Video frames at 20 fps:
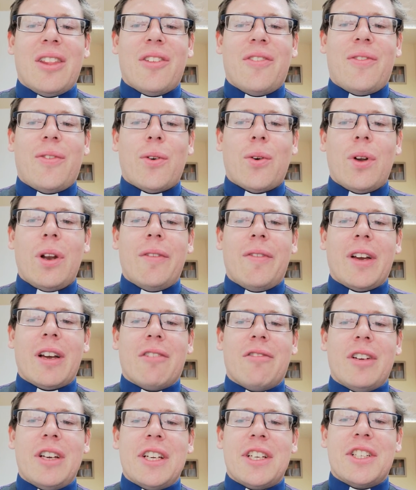And the four
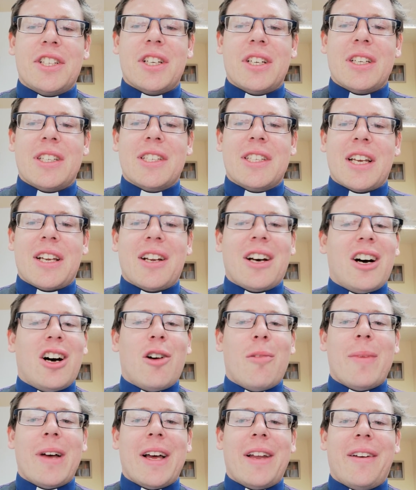living creatures said,
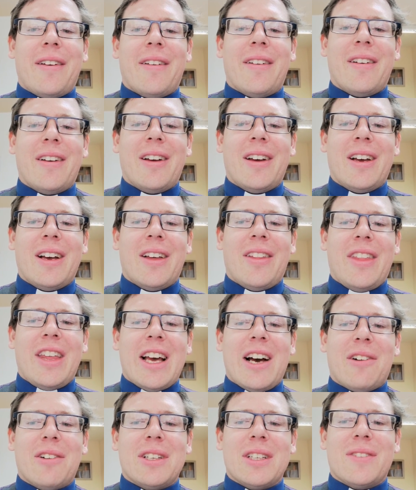Amen.
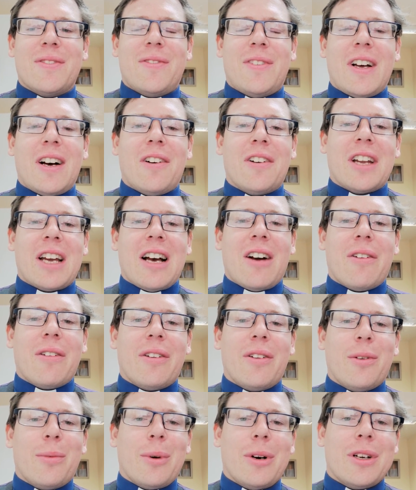And the elders fell
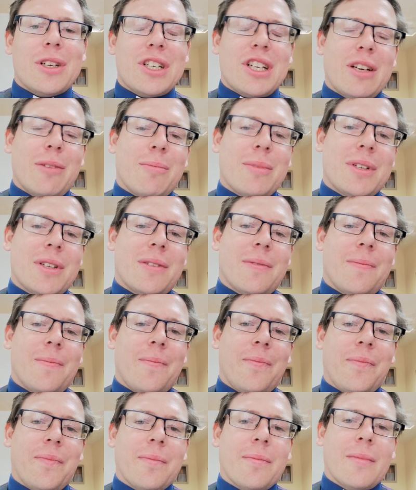down and worshipped.
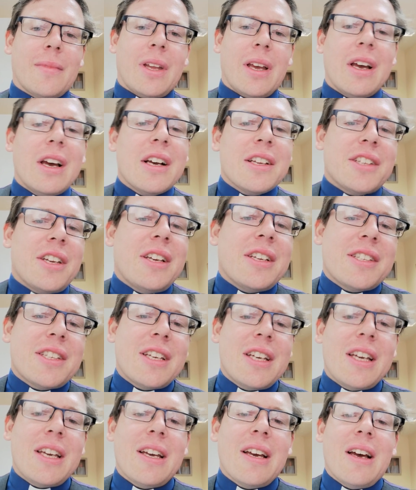So you
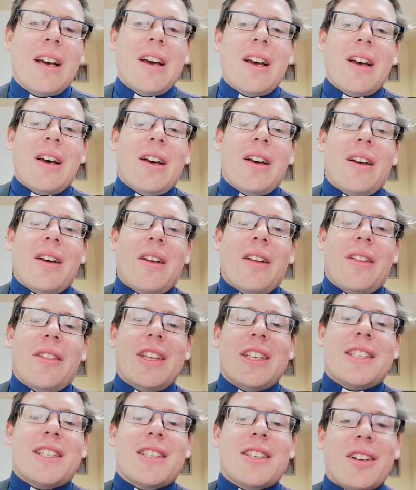see,
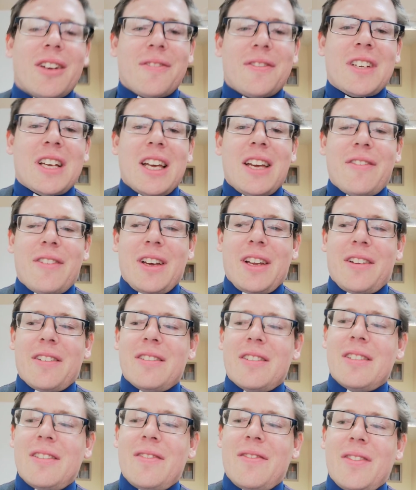this son of
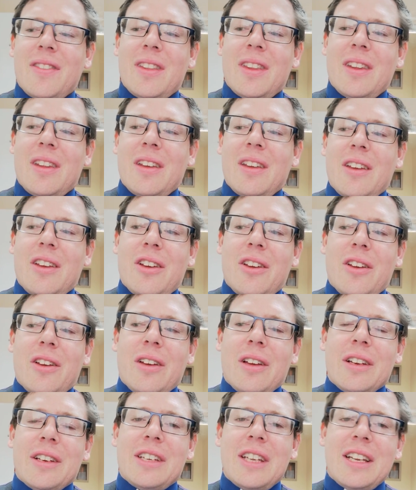David
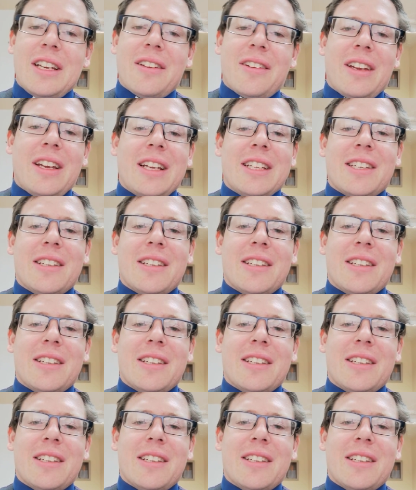did